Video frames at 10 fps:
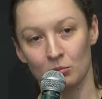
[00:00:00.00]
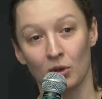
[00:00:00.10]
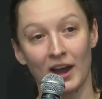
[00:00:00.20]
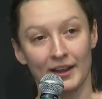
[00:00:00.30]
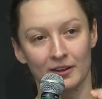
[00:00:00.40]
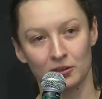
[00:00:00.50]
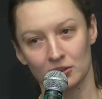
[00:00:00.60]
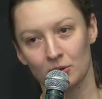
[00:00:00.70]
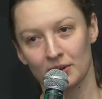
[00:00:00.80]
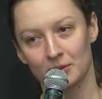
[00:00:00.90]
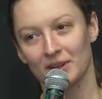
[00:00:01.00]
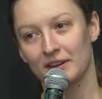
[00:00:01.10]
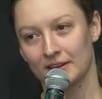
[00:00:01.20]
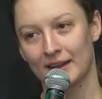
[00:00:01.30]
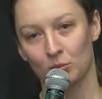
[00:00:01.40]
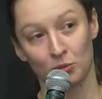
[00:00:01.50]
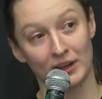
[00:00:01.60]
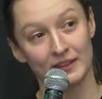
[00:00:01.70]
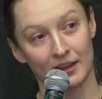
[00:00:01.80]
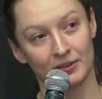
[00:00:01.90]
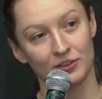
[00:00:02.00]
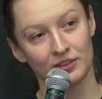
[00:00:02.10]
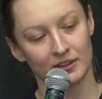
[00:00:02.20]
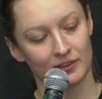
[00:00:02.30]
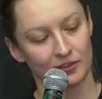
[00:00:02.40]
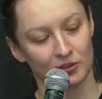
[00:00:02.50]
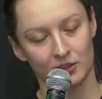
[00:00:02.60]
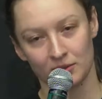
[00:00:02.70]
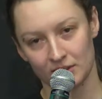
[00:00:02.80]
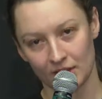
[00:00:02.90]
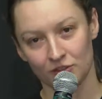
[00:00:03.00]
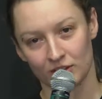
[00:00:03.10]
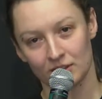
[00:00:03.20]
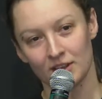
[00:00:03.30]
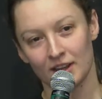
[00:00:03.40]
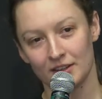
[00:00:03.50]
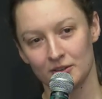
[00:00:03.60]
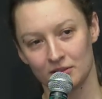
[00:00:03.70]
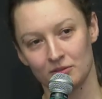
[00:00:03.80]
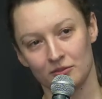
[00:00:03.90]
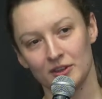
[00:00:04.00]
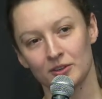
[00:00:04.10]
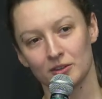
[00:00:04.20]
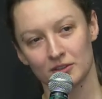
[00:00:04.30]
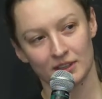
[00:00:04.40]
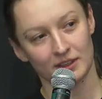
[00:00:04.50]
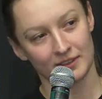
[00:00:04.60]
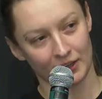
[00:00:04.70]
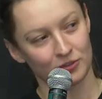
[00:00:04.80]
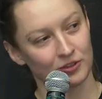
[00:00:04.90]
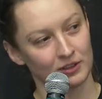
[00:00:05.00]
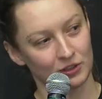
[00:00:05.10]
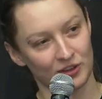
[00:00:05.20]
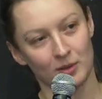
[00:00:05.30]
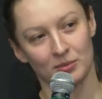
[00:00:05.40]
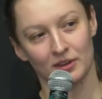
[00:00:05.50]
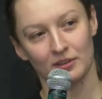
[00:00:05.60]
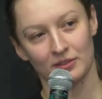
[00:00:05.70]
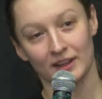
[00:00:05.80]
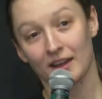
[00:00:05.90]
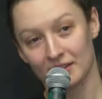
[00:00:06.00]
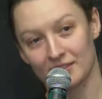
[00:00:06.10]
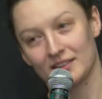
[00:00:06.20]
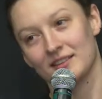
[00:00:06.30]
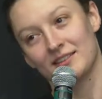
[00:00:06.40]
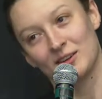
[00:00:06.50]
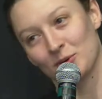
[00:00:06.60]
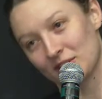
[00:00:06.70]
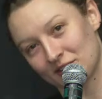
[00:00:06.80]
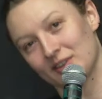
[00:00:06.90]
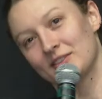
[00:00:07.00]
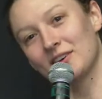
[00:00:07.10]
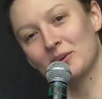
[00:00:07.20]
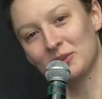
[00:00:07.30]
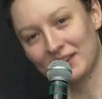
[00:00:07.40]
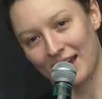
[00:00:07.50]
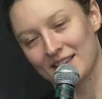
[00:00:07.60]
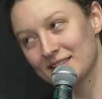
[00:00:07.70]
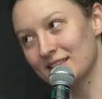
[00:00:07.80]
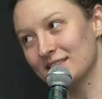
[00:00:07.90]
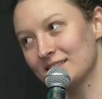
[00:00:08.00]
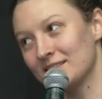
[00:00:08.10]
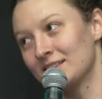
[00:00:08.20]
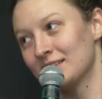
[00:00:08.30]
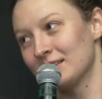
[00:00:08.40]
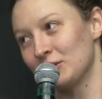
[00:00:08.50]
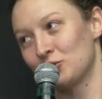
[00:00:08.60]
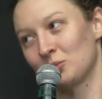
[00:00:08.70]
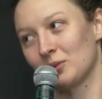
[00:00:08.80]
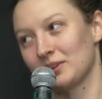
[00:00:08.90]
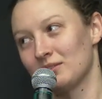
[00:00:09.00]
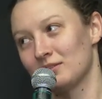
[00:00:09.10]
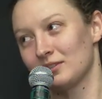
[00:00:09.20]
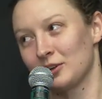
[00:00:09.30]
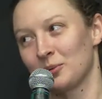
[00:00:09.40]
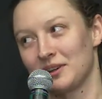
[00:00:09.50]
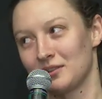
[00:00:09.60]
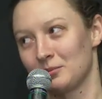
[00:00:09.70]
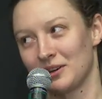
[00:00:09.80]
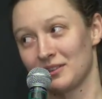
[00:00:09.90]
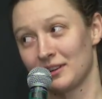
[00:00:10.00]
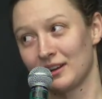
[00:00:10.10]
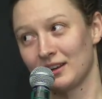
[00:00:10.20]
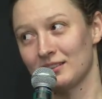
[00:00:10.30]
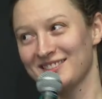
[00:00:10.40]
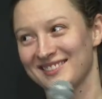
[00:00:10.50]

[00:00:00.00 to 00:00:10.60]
higher or lower depending on how bright that region is, and so you can touch it and you can feel the texture and the shape of the galaxy and see where the stars are and where the gas is. And you should probably explain it better than I can.